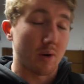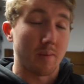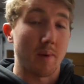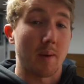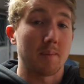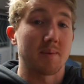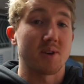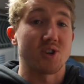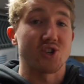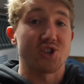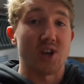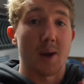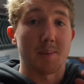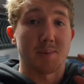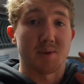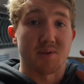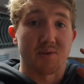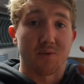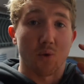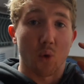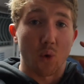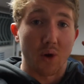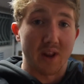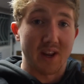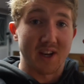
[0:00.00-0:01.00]
I'm up to chapter
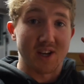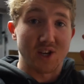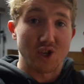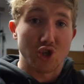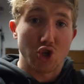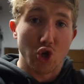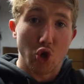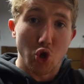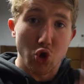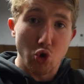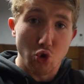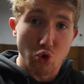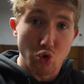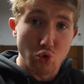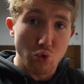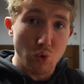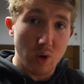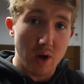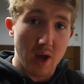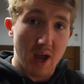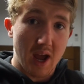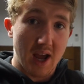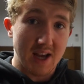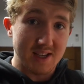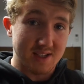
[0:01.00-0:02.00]

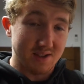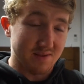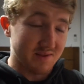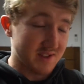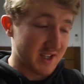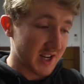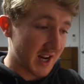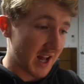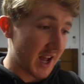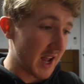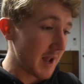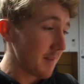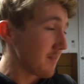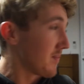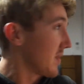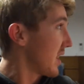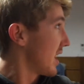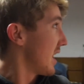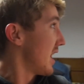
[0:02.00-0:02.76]
forty-two as of today.